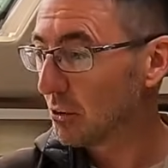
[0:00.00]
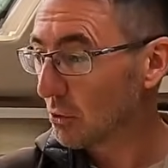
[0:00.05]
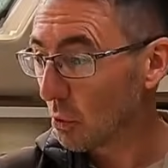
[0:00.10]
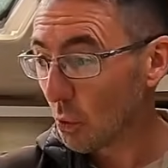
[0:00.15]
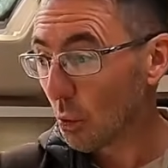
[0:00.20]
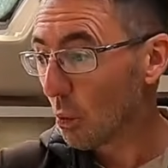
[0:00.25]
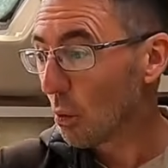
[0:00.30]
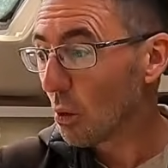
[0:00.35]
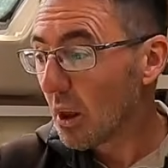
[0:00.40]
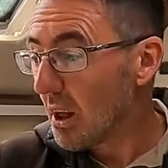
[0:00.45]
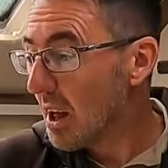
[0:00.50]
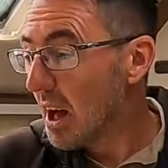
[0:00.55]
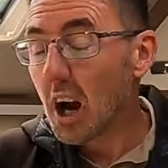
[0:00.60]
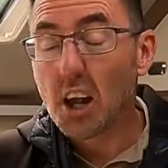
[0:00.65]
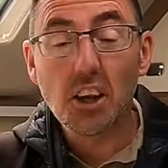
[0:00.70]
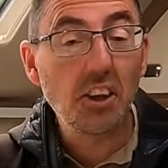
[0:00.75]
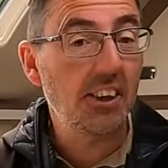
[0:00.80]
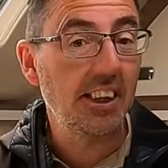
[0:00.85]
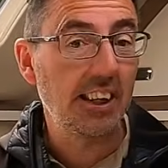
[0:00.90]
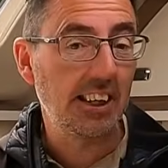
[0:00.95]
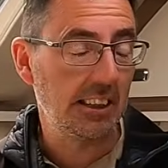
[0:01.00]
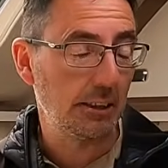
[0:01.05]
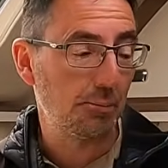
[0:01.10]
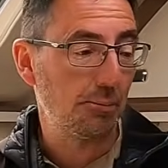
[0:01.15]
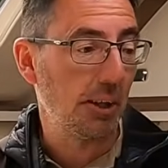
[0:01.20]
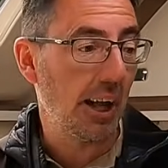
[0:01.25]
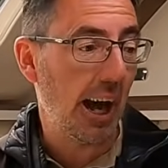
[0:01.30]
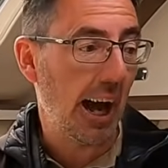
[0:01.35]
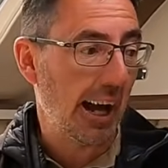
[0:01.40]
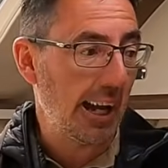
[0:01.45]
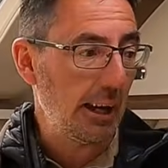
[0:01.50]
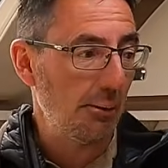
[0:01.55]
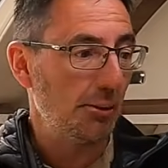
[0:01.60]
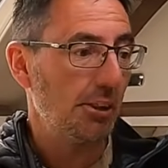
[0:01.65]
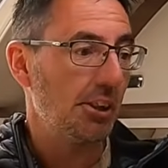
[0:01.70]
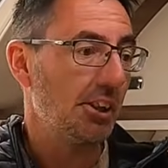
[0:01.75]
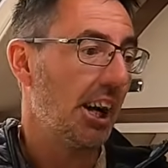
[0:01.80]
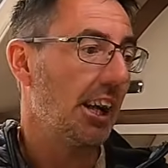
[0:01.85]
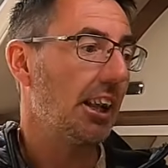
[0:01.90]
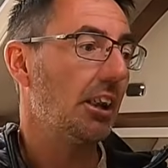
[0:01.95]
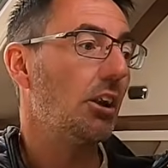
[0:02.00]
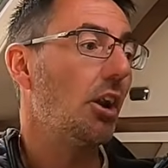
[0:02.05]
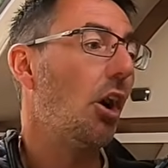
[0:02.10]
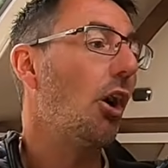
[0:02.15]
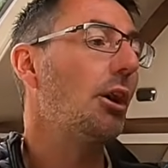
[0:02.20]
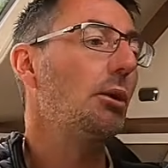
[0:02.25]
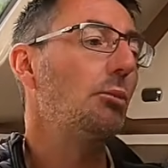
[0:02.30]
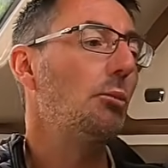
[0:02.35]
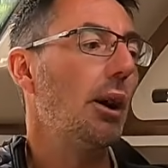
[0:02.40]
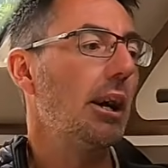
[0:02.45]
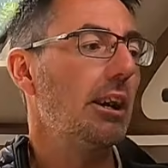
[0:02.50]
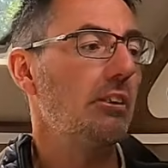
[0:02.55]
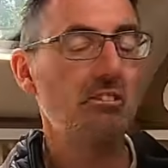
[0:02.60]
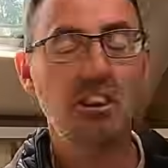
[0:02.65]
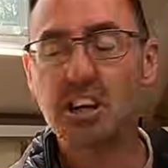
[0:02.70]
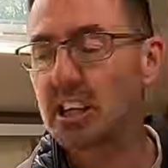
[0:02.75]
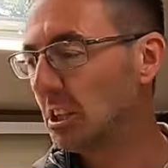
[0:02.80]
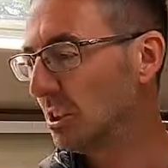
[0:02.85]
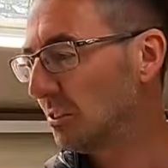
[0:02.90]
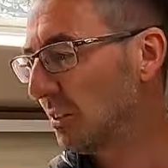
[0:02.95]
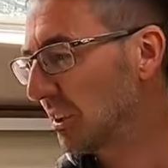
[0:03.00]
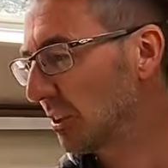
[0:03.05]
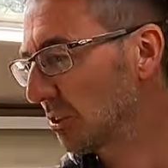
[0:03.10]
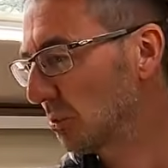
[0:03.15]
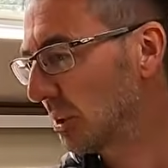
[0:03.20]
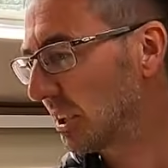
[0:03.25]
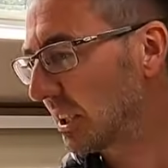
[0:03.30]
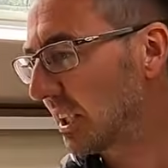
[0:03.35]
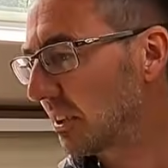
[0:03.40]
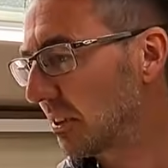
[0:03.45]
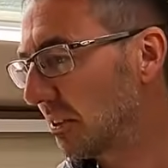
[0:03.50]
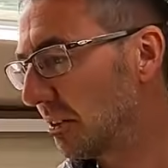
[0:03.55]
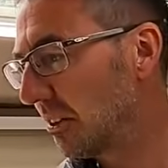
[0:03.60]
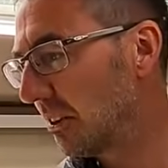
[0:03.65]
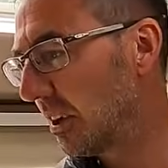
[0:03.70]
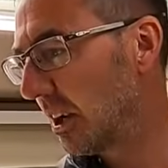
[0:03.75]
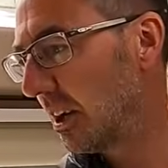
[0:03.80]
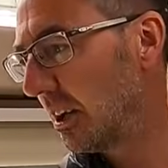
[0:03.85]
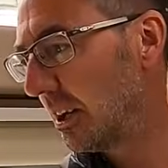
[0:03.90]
And I think it's been aiming at that lightweight range vans. We said on